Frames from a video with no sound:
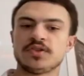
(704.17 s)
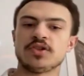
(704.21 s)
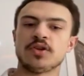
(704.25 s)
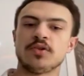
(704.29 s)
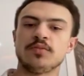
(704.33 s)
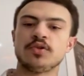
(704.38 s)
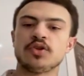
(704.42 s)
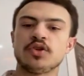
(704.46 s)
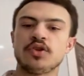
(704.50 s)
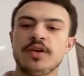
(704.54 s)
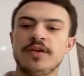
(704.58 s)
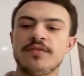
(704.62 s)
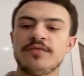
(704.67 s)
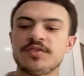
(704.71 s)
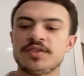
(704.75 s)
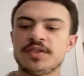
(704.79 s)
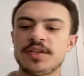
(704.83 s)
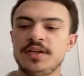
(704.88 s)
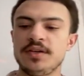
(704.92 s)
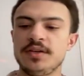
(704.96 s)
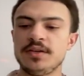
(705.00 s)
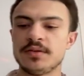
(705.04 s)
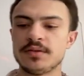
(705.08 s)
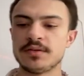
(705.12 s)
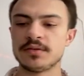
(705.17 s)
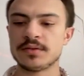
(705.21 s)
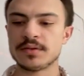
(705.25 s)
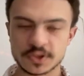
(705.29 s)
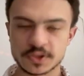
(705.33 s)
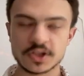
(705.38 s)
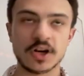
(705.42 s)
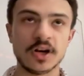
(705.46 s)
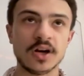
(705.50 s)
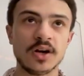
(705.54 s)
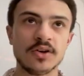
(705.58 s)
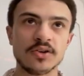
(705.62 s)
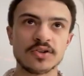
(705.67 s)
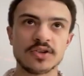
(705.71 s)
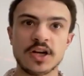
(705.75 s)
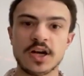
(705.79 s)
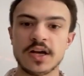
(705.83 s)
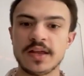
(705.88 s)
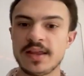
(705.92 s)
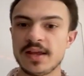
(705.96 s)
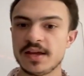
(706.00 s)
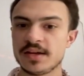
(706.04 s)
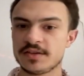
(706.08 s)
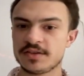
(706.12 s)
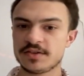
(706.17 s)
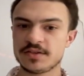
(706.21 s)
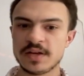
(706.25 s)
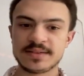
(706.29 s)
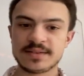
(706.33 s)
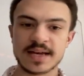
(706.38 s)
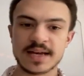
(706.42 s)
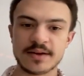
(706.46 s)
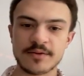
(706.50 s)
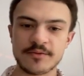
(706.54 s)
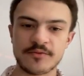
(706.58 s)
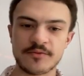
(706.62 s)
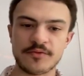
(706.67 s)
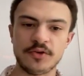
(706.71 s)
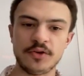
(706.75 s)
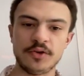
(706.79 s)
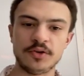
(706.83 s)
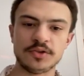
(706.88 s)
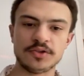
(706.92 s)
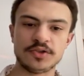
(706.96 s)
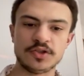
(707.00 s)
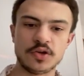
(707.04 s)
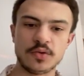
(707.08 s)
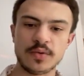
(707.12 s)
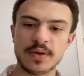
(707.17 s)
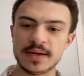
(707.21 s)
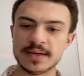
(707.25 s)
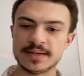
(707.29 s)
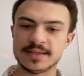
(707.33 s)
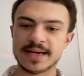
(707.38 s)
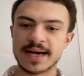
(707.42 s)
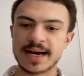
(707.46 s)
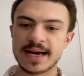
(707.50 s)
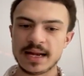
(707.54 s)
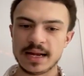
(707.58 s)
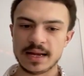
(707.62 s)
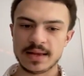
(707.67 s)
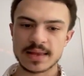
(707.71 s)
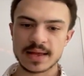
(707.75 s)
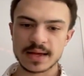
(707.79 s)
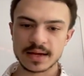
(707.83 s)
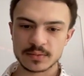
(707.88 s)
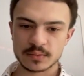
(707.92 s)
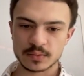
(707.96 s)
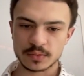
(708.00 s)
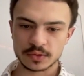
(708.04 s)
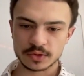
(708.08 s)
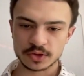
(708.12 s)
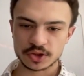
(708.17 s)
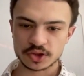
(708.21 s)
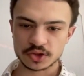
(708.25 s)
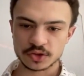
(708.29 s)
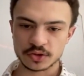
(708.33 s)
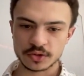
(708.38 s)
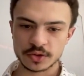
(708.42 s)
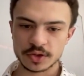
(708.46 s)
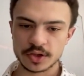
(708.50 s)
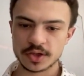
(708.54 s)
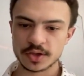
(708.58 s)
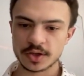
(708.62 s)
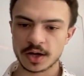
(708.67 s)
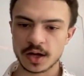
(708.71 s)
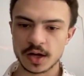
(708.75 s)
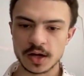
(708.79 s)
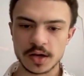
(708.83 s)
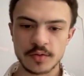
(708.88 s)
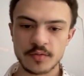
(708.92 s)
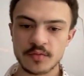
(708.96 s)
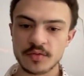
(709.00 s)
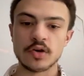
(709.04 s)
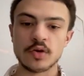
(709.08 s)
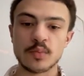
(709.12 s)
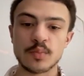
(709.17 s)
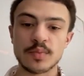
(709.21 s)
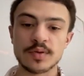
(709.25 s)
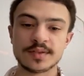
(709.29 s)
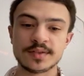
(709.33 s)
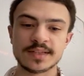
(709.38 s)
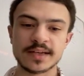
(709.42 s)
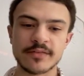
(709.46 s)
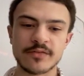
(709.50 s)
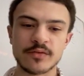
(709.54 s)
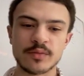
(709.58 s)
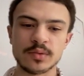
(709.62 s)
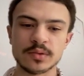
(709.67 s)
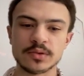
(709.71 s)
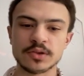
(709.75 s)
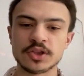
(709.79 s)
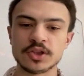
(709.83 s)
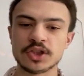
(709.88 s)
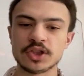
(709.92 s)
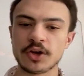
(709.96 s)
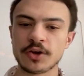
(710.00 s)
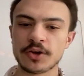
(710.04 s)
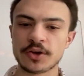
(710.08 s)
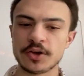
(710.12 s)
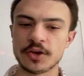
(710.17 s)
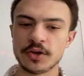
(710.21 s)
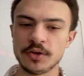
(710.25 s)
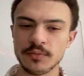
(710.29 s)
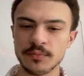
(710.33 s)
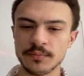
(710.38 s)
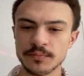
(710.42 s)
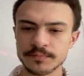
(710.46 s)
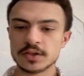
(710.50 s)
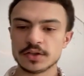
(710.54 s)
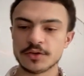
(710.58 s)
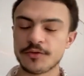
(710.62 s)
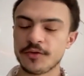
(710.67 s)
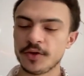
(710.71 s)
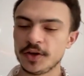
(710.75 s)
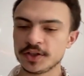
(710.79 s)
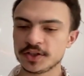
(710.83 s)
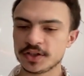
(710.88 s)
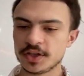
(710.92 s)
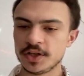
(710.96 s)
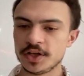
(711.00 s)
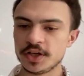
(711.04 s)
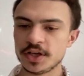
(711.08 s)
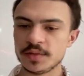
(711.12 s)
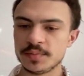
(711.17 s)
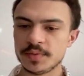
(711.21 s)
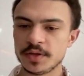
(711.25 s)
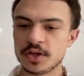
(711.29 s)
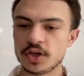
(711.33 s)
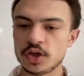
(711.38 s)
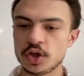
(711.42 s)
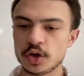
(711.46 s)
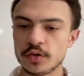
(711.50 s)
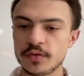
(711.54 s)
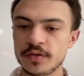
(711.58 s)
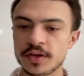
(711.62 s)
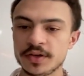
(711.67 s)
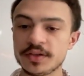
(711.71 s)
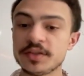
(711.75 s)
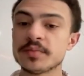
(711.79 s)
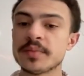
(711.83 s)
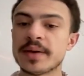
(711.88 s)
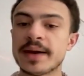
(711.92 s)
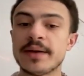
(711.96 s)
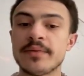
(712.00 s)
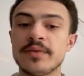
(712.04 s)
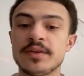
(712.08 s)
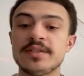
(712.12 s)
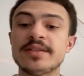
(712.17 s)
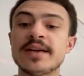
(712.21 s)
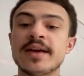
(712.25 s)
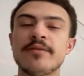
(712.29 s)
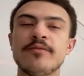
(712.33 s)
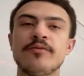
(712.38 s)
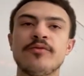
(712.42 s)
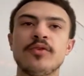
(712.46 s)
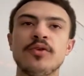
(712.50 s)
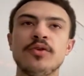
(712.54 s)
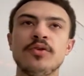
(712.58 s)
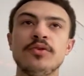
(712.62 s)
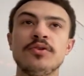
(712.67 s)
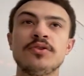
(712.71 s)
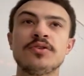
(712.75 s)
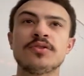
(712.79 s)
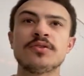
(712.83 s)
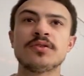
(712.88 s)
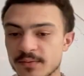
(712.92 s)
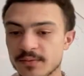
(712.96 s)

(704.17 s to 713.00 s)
So I'm sure you've seen titles like this: 10 foods you eat daily that will shorten your life, number 7 will shock you. So firstly, you're going to be curious about the 10 foods.